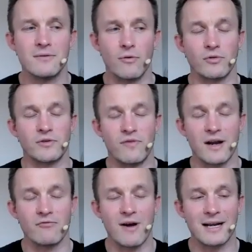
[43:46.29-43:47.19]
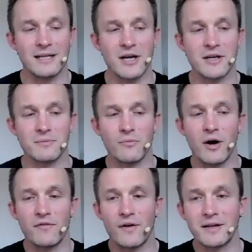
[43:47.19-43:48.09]
or very rarely does. And what
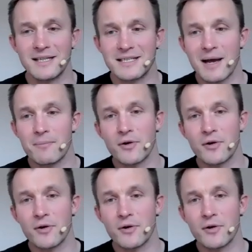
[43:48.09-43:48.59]
I find is that